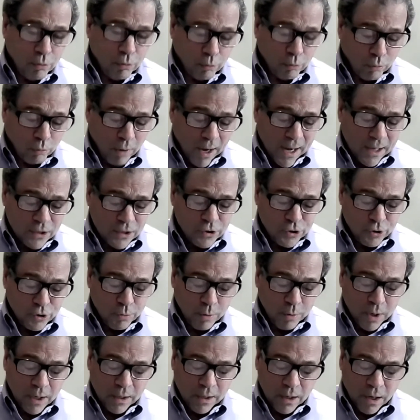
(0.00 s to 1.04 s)

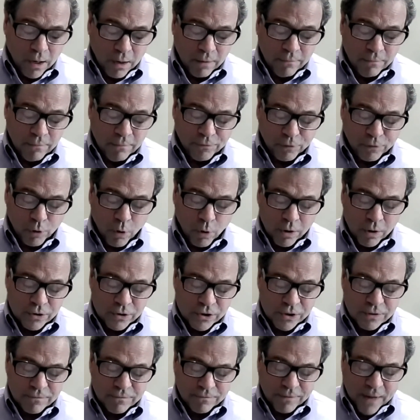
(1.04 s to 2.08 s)
graduate of
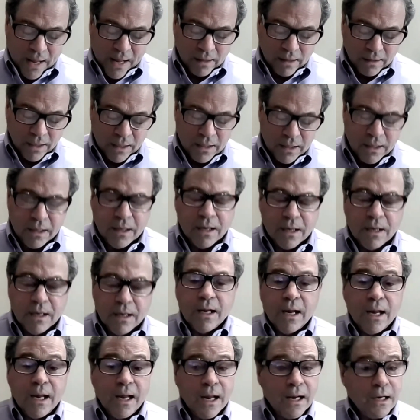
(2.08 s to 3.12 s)
Florissant Valley,
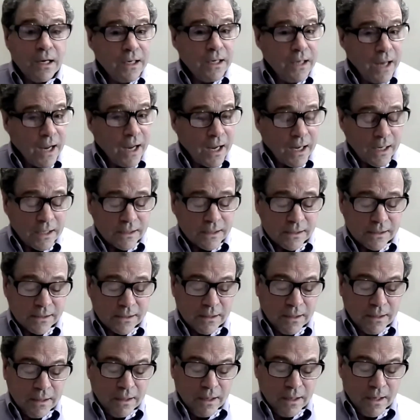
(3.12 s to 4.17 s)
and
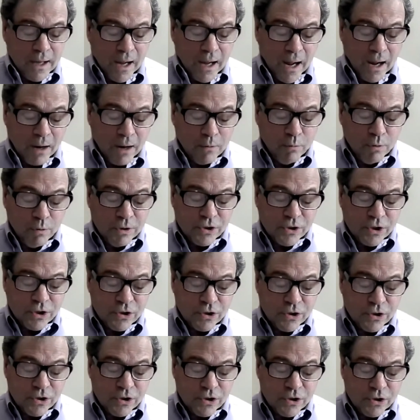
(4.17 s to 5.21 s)
yes, I was a
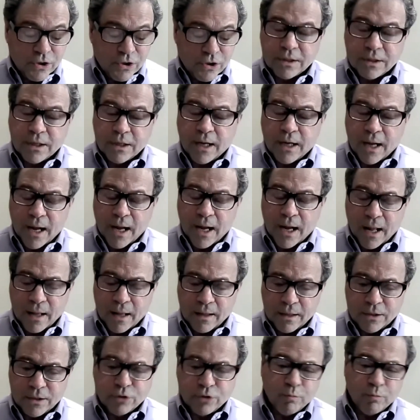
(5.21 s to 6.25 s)
student at the
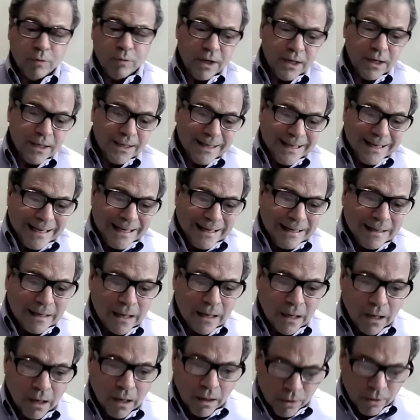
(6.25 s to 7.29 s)
college when
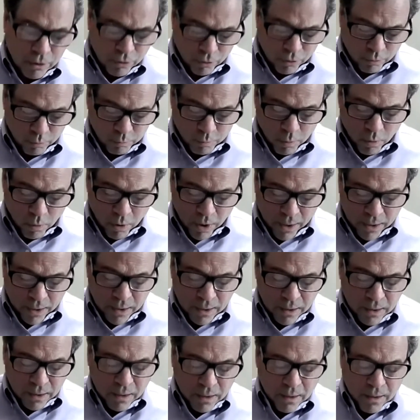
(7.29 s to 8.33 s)
Dean Underwood
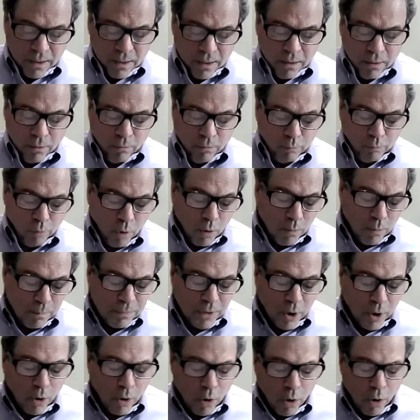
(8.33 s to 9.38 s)

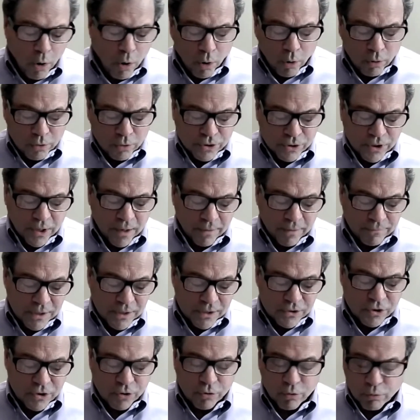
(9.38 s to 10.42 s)
roamed the halls of
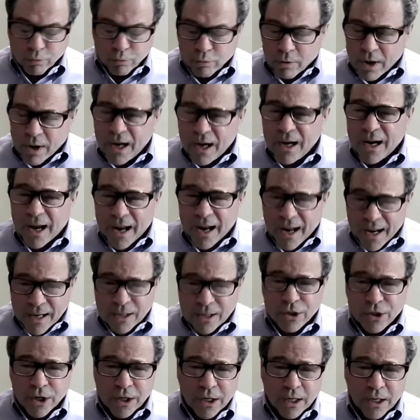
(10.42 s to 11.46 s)
this great
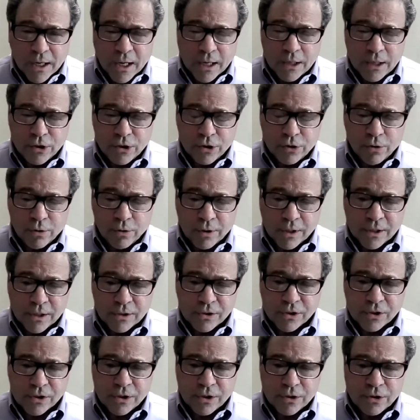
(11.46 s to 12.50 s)
educational
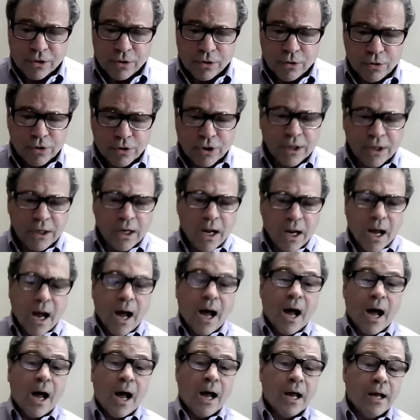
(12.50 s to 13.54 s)
institution.
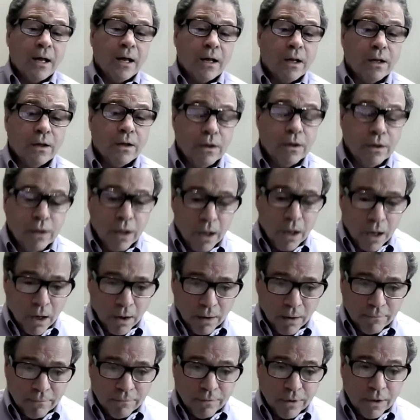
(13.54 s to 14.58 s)
I
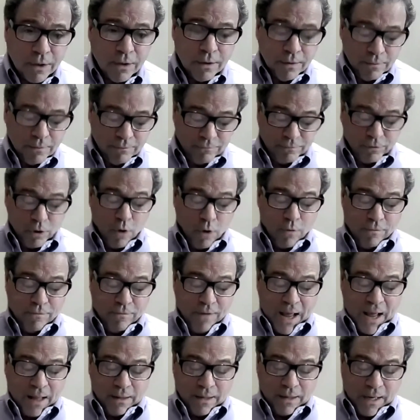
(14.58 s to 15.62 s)
love Flo
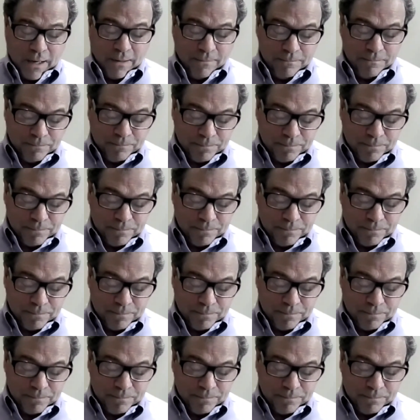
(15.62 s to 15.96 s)
Valley.